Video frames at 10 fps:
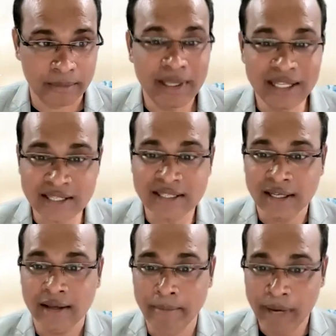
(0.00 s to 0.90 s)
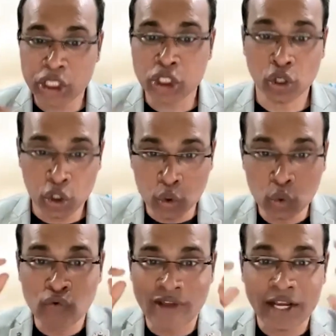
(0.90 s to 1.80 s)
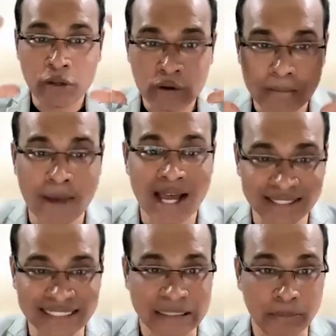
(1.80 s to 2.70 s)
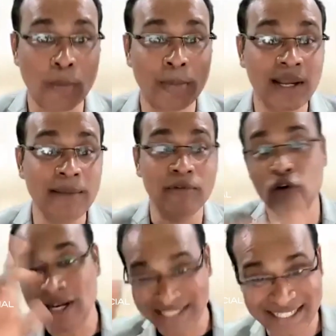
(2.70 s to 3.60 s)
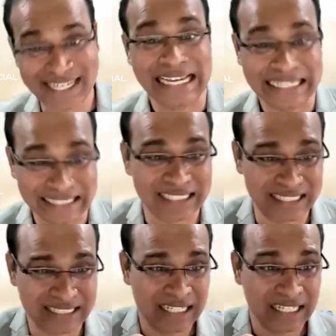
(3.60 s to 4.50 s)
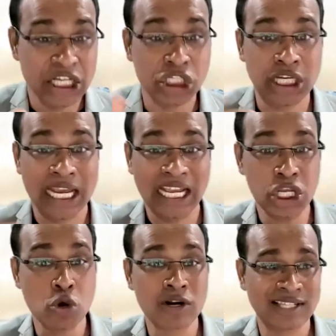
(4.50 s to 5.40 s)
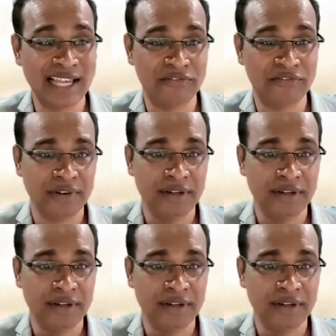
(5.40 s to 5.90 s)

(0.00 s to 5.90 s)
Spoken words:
Means make sure you wear your mask properly before assisting others. Check yourself.